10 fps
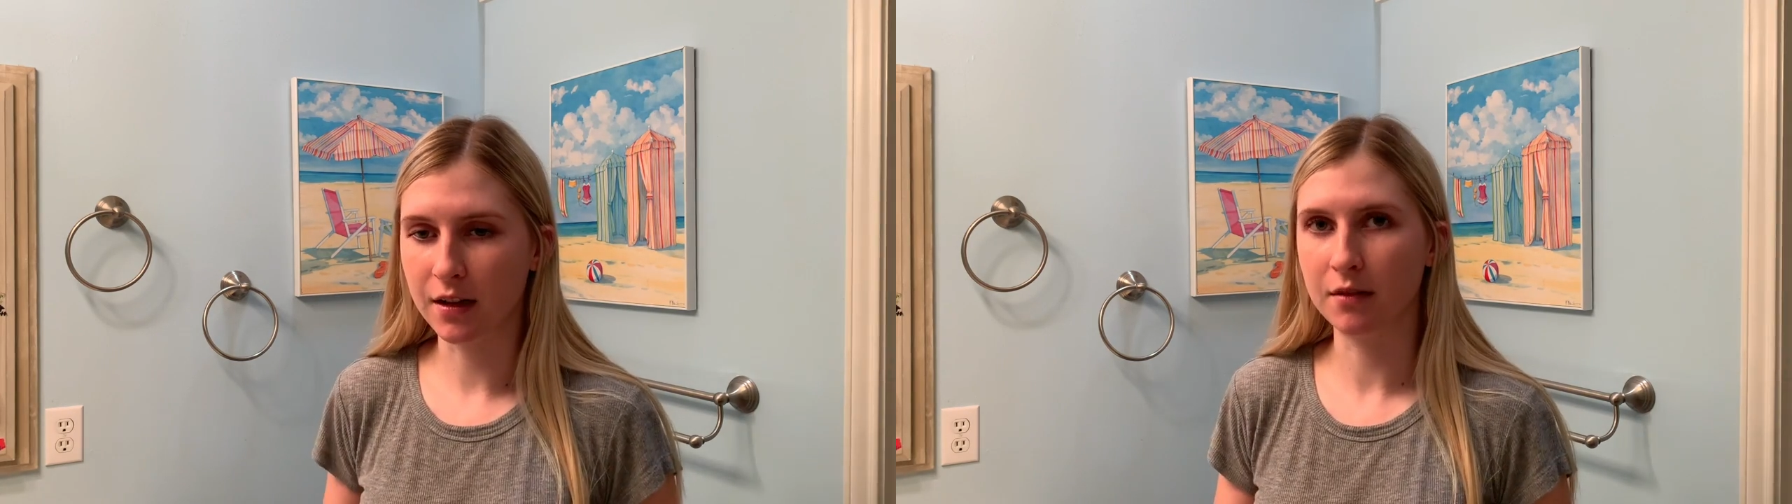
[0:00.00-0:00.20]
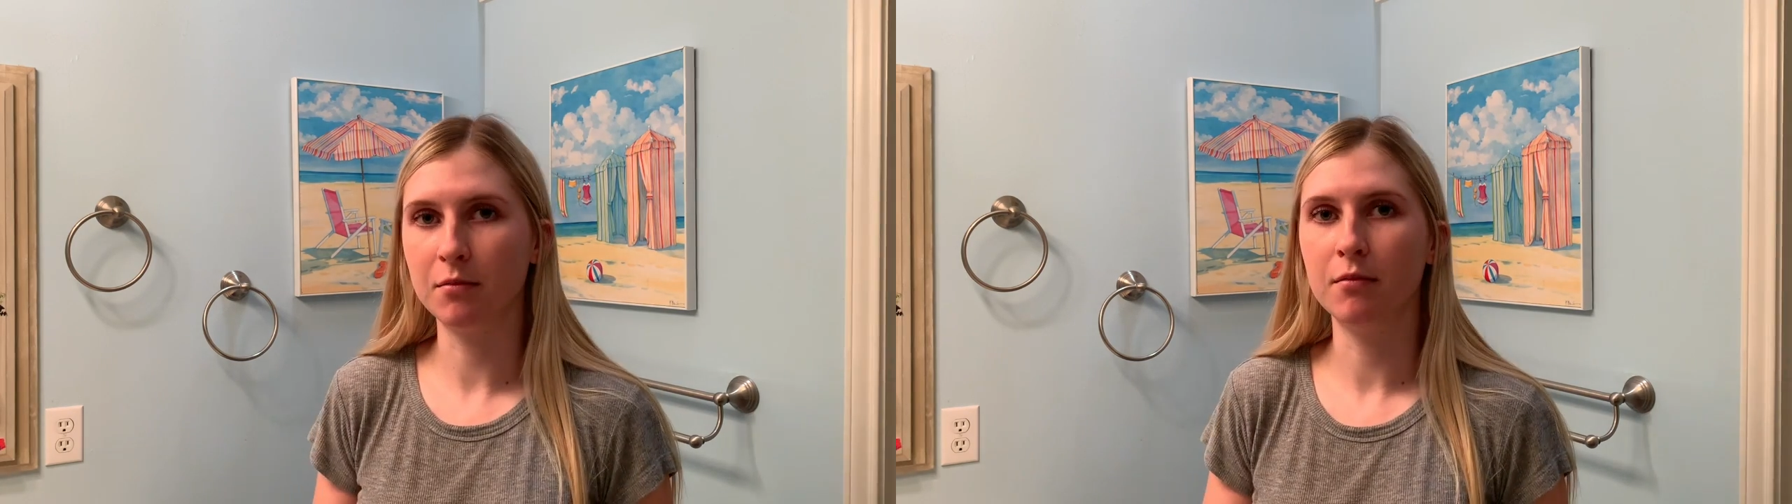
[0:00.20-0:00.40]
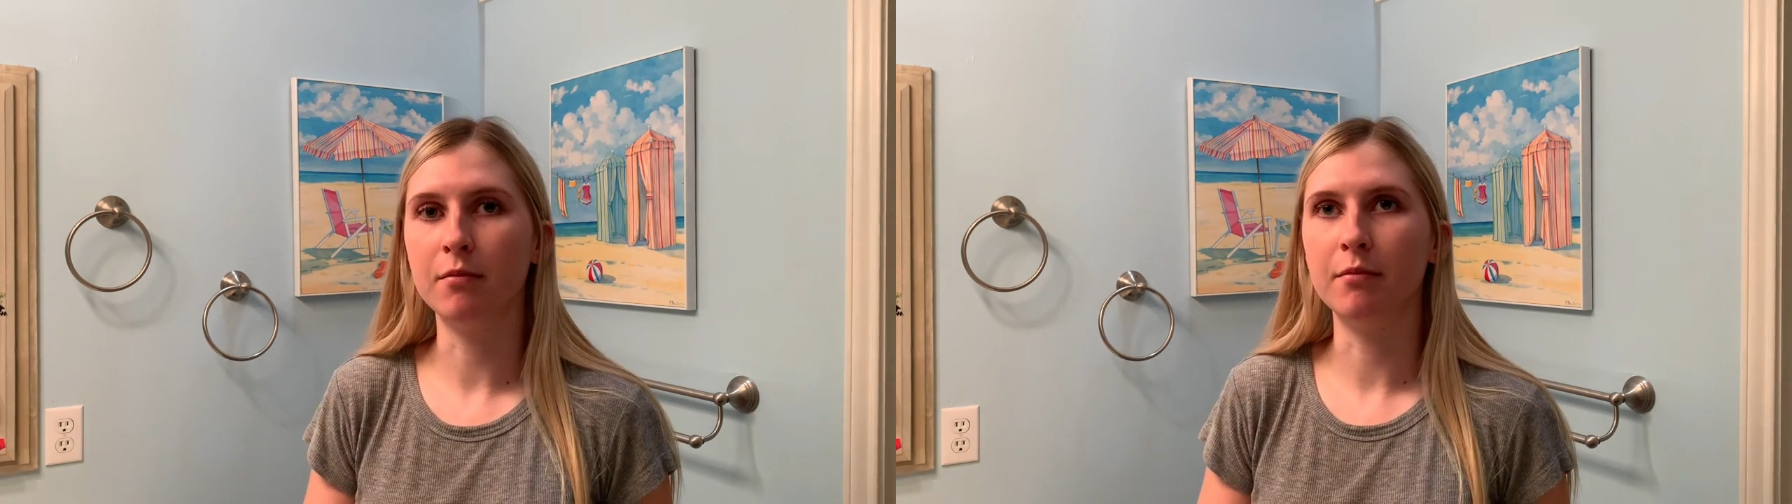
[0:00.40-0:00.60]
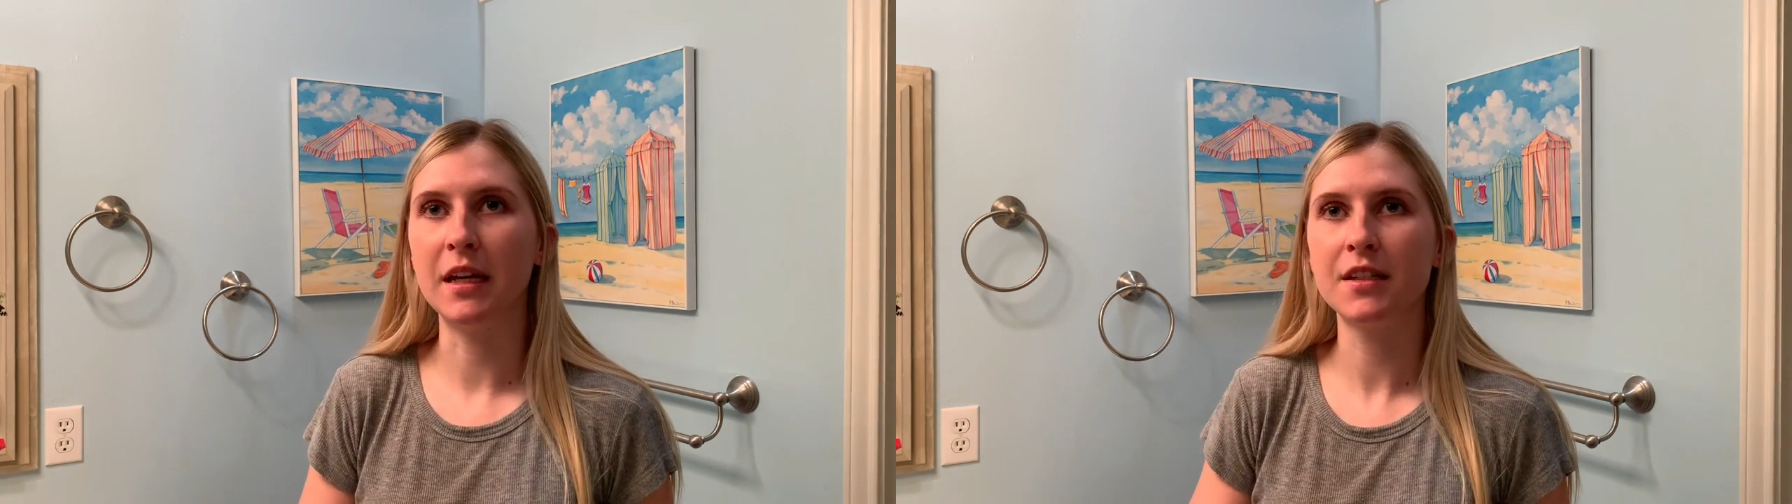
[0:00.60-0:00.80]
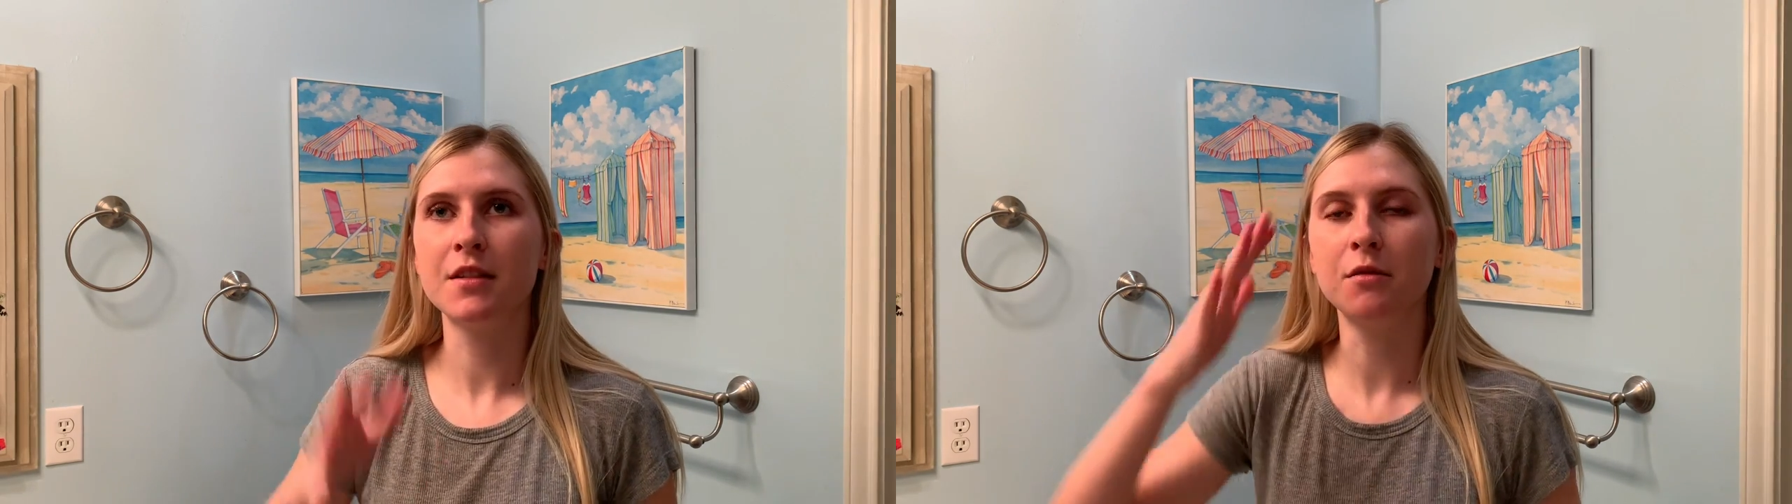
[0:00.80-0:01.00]
It
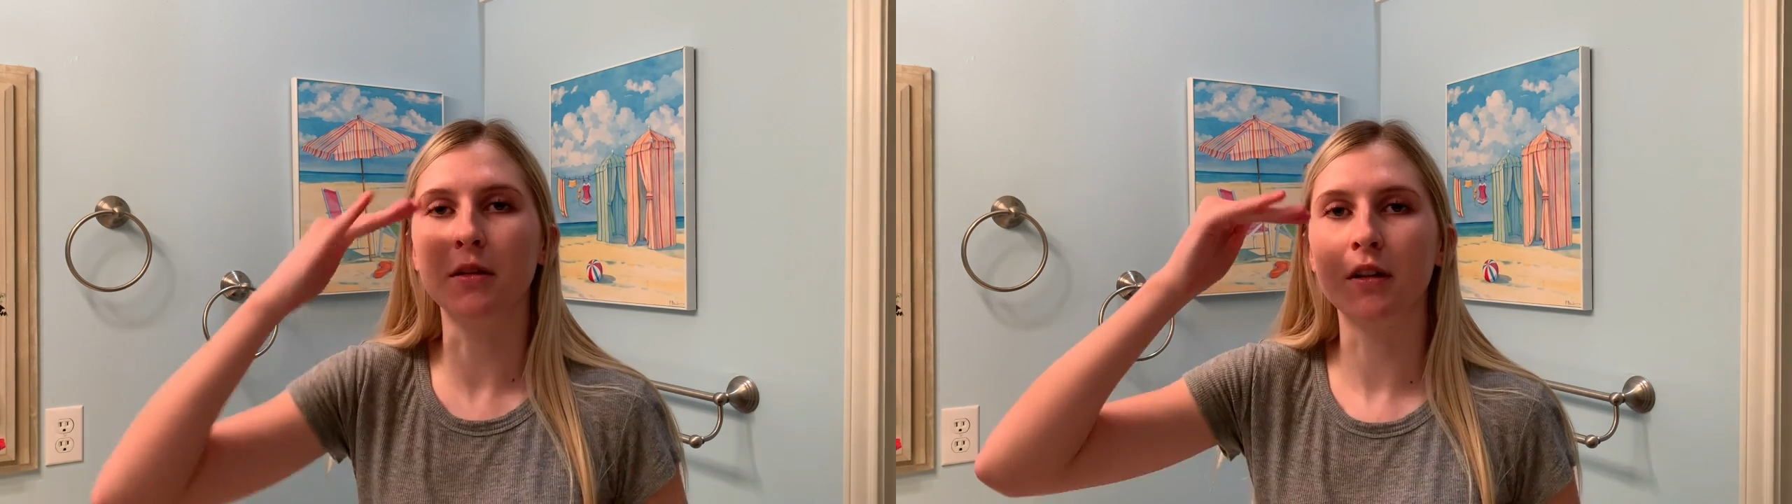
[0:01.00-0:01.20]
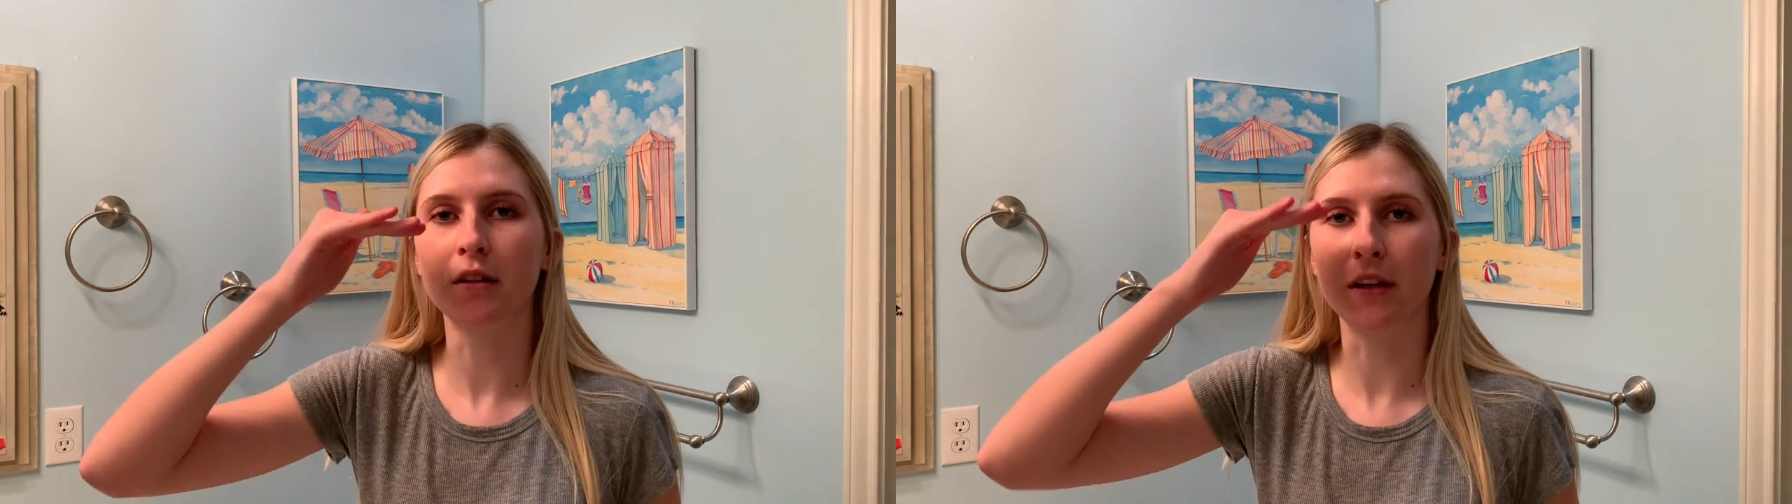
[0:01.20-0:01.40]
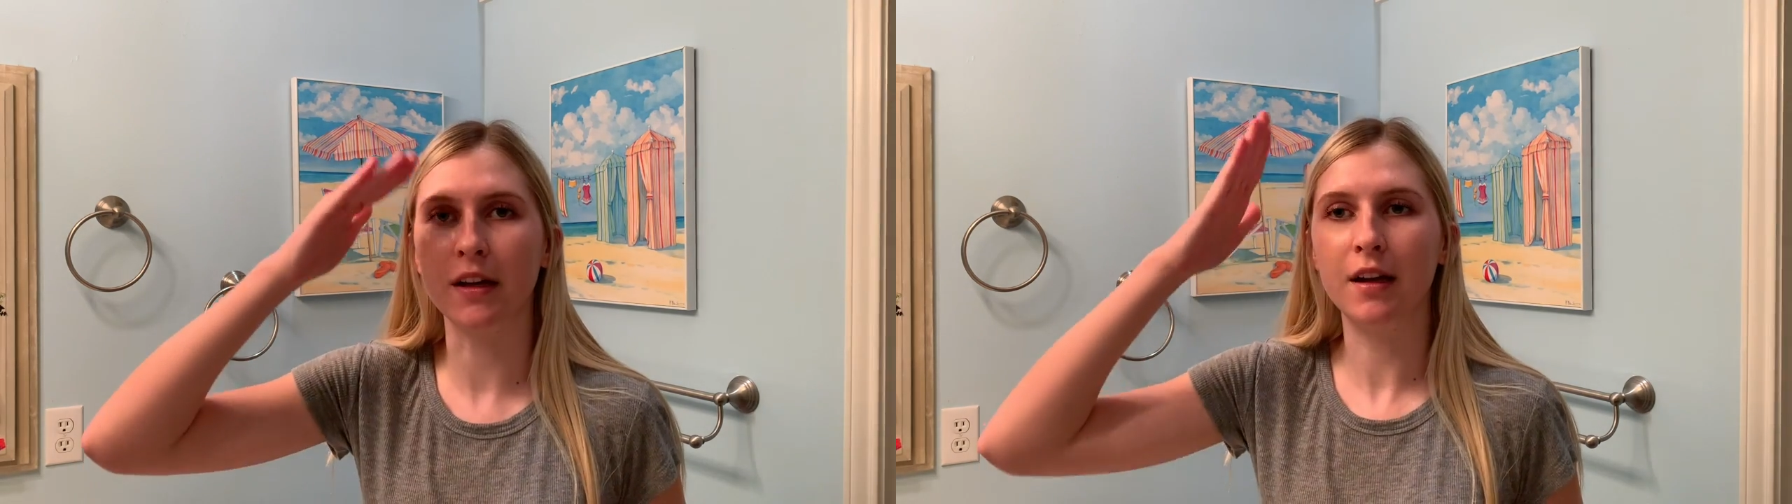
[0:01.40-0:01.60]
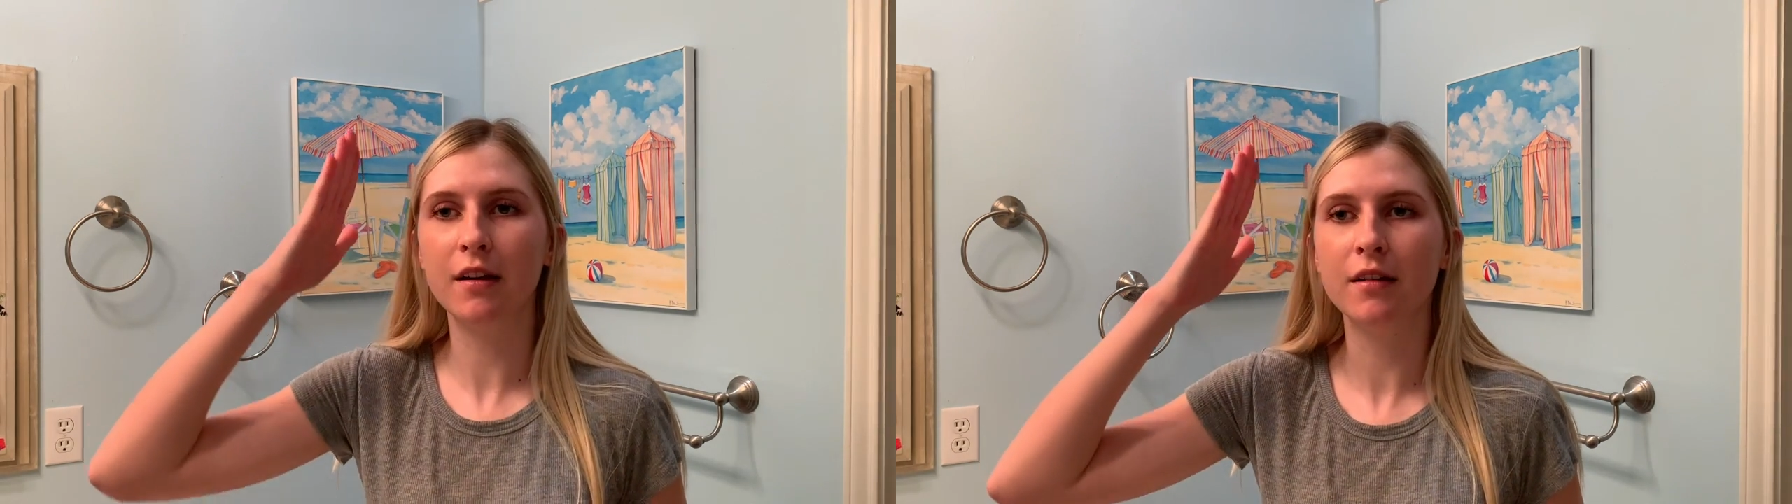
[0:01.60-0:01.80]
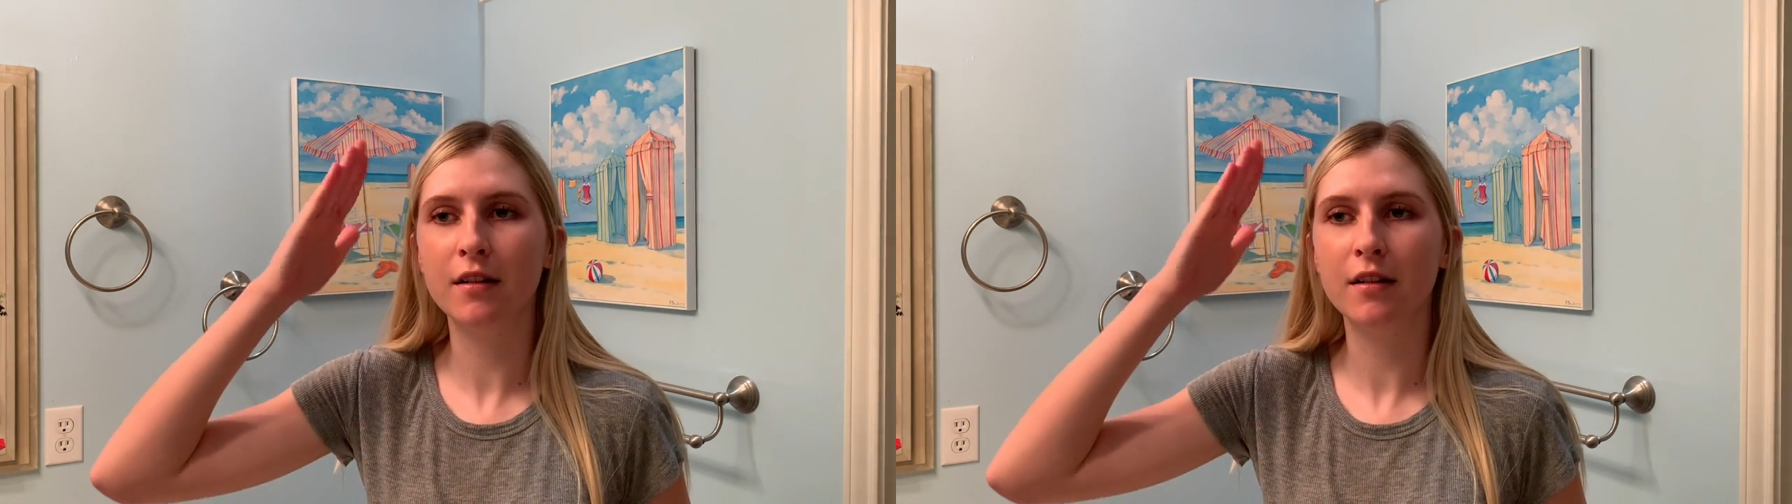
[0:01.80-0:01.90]
makes you look like,